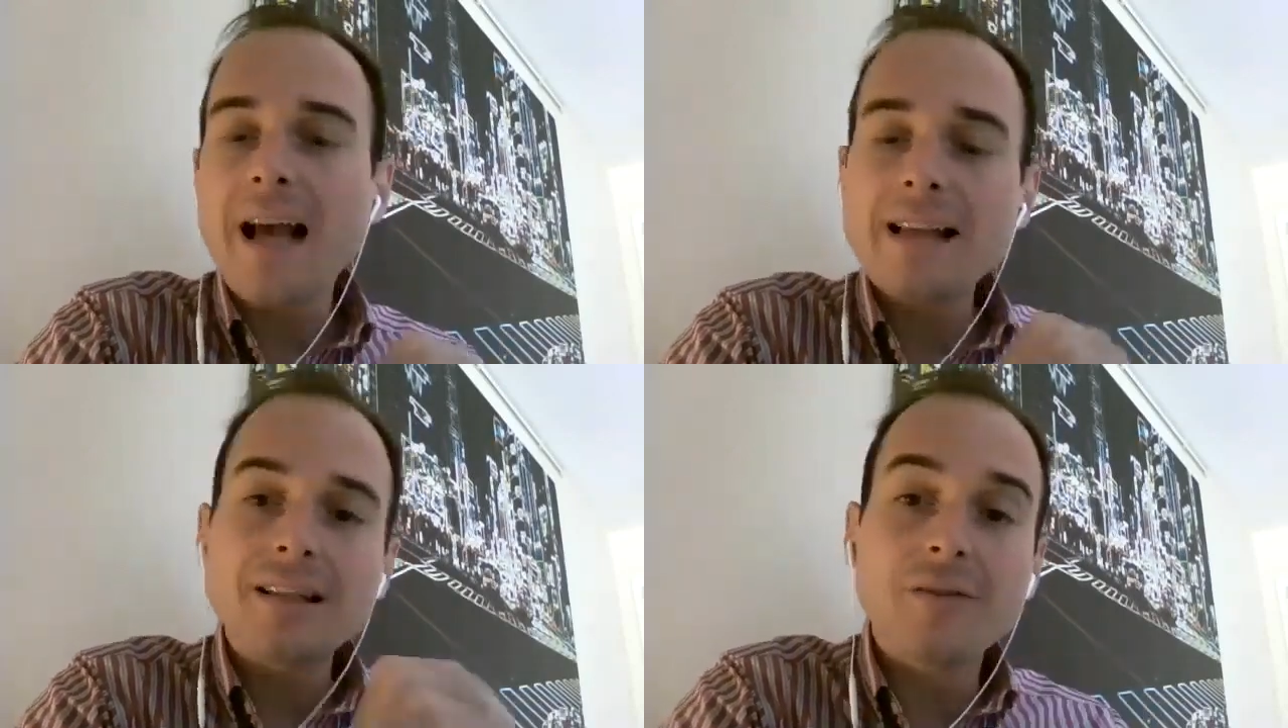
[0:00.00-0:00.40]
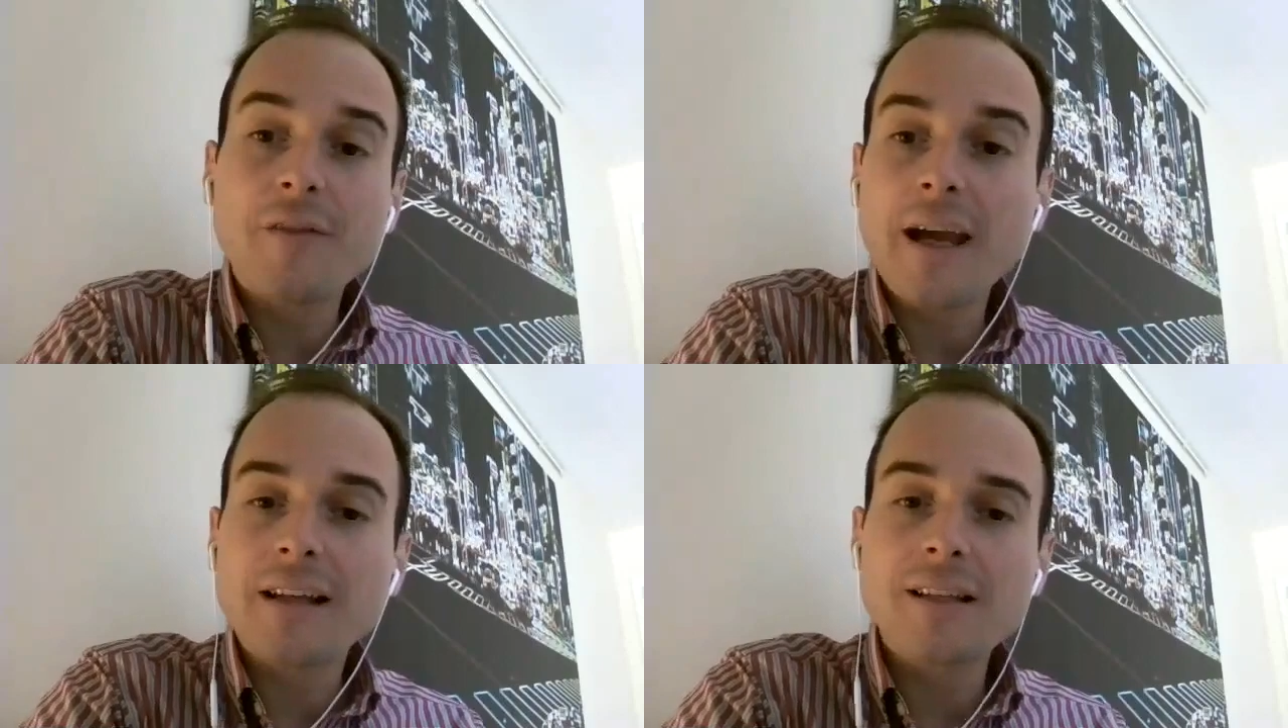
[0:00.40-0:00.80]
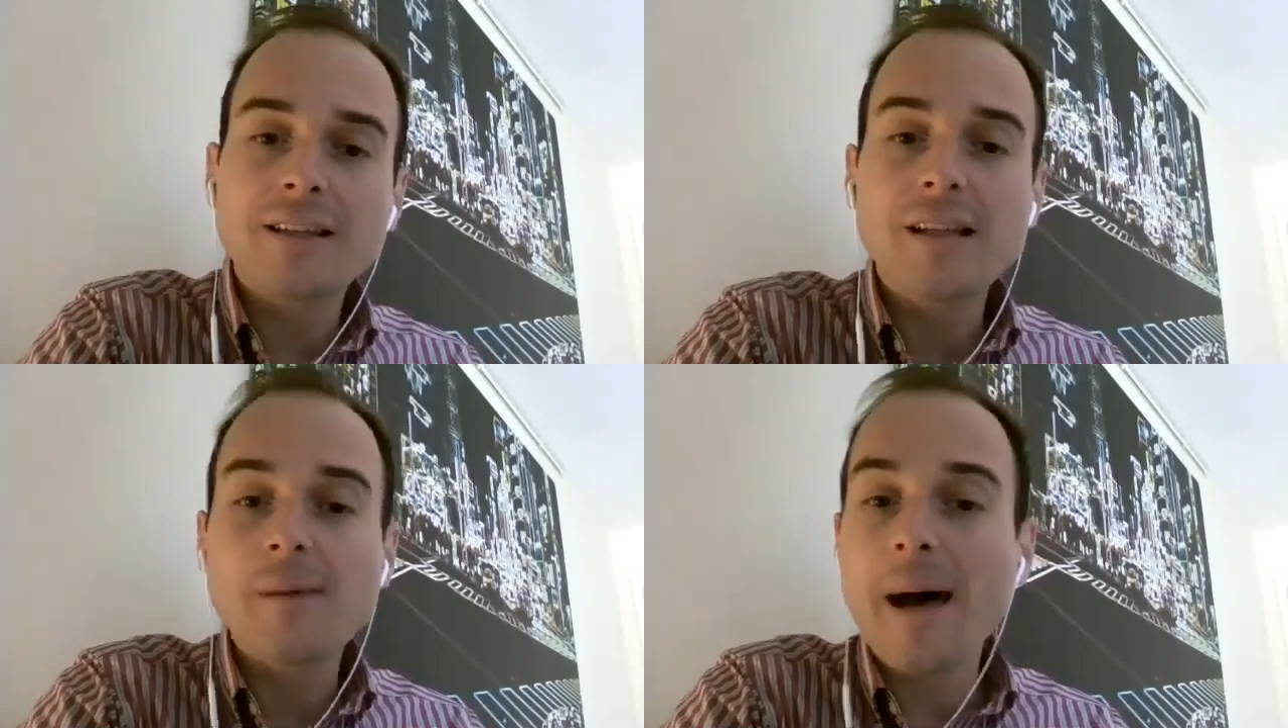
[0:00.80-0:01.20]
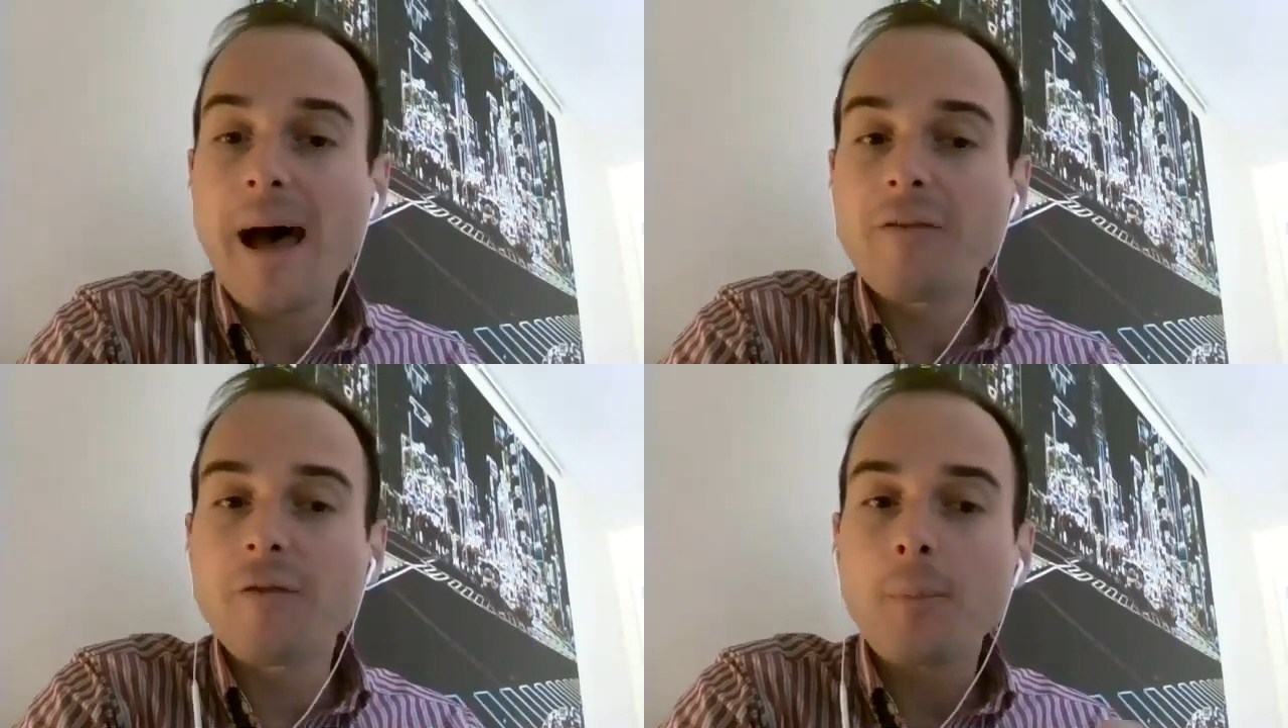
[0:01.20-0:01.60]
Has it affected the
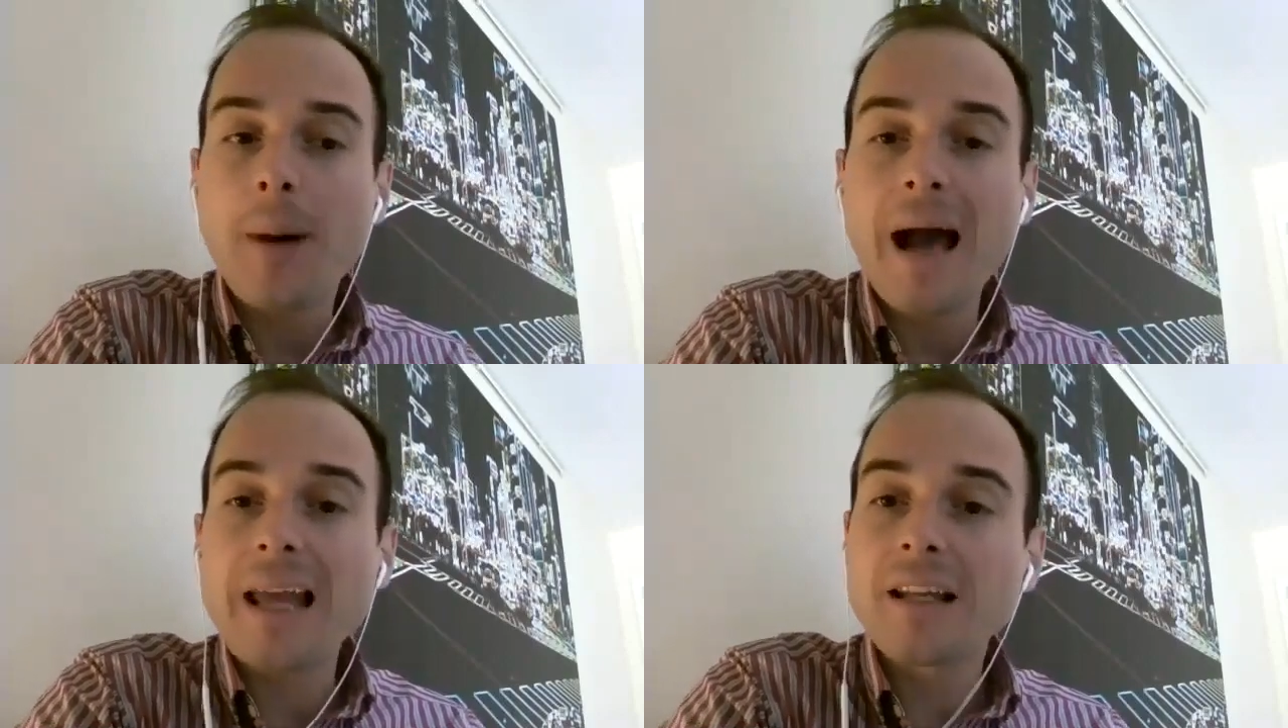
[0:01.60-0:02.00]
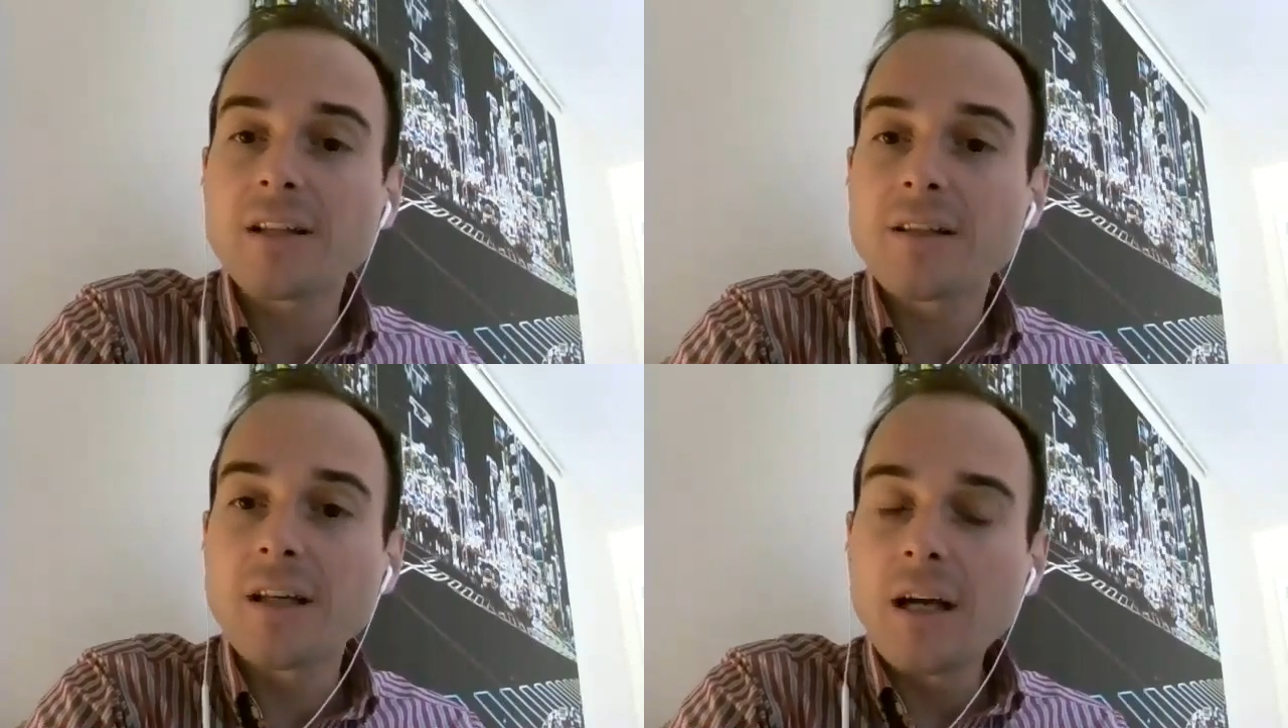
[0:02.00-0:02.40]
demand for pilot